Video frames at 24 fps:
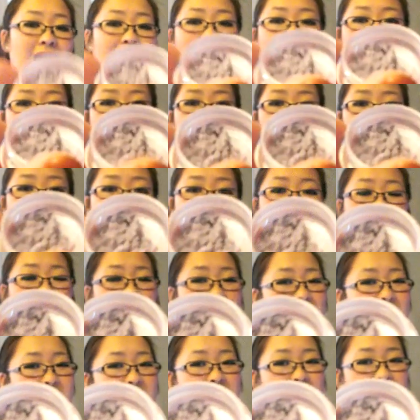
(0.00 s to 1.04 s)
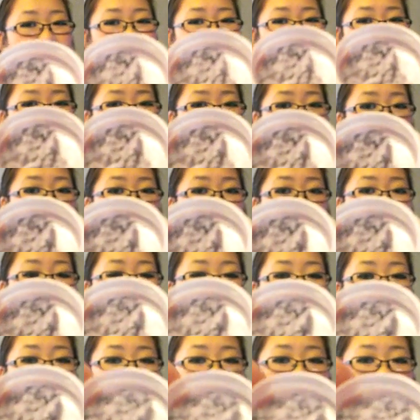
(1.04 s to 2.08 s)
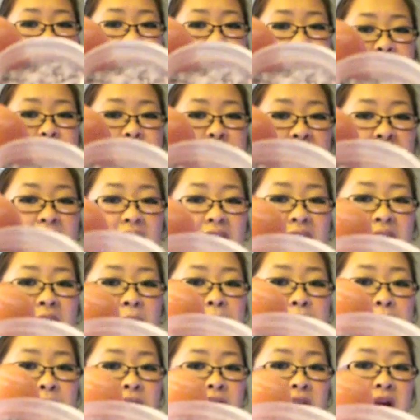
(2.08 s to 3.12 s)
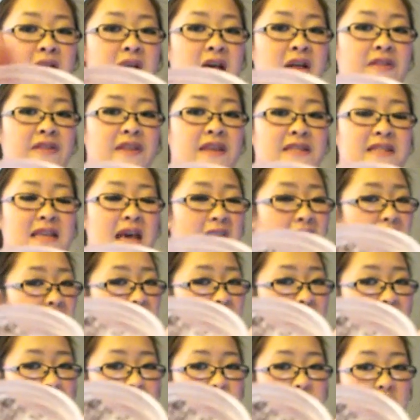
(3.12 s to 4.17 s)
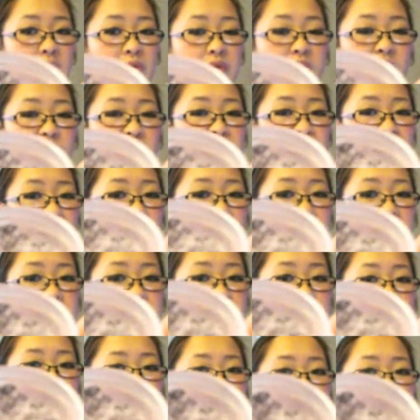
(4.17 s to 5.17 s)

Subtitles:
and I don't know if you guys can tell in my camera if this is picking it up, but these 8 that I'm showing you that are in the shimmer